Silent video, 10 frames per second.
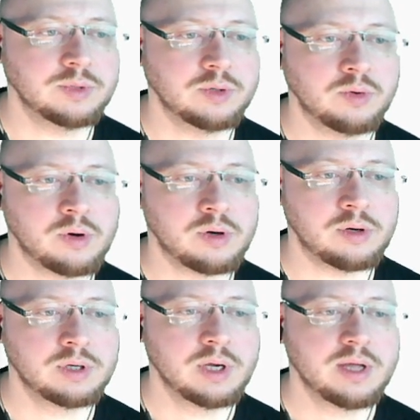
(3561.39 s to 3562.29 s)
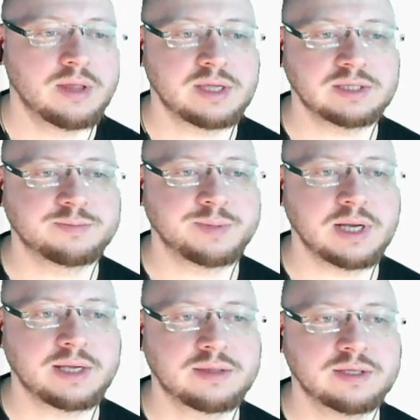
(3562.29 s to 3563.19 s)
or things. But
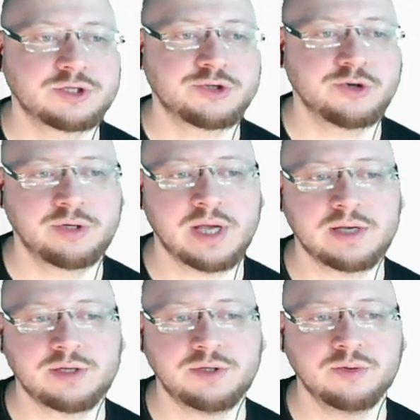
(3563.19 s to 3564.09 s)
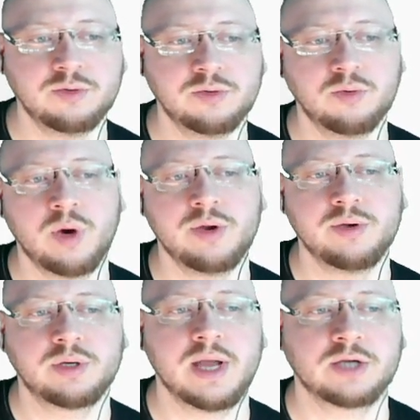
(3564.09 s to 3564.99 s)
like this should get you where you
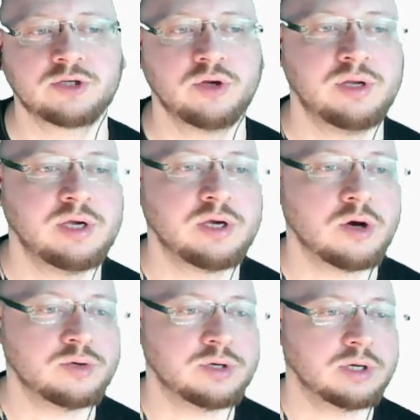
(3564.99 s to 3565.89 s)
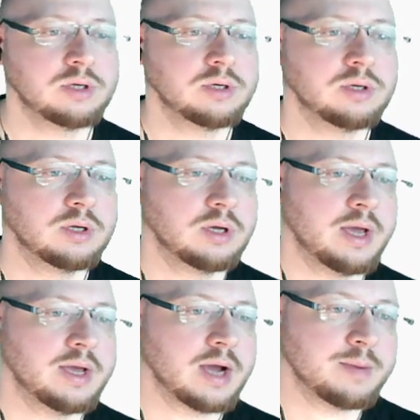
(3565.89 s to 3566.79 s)
can actually decode
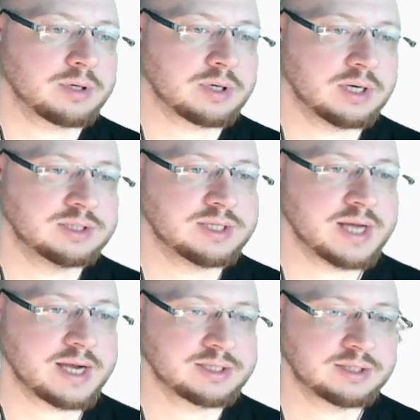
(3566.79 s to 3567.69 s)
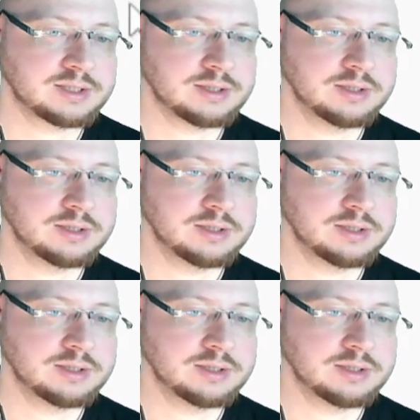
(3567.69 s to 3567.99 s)
a HyperCard stacks